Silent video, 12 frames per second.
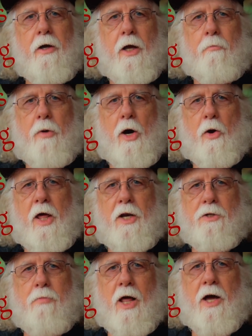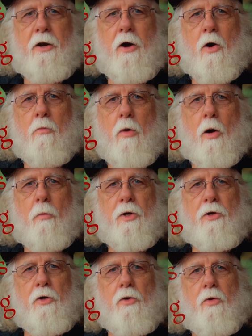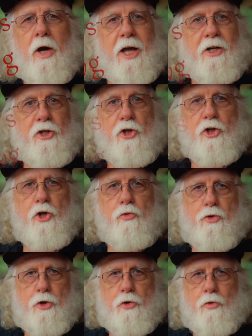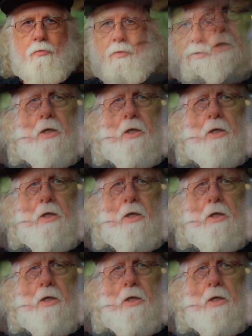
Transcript: at Paw Daddy's BlindHawg B B Q at YouTube.